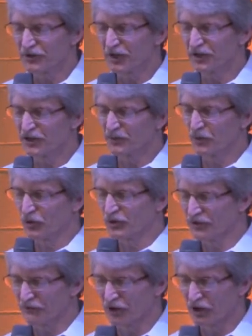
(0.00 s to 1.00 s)
studied the
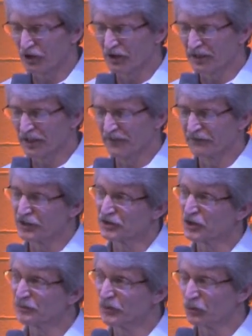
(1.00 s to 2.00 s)
ports of call and have
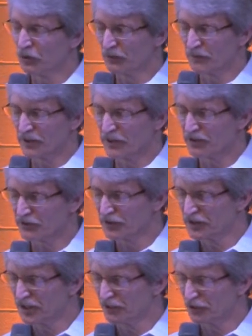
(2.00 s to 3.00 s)
determined what
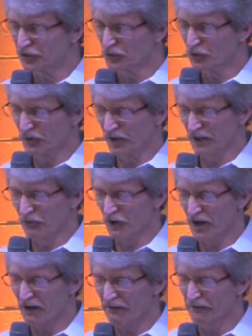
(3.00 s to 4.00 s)
ministries they will do when they
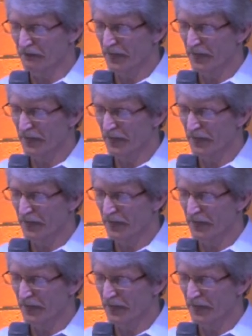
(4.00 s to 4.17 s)
arrive.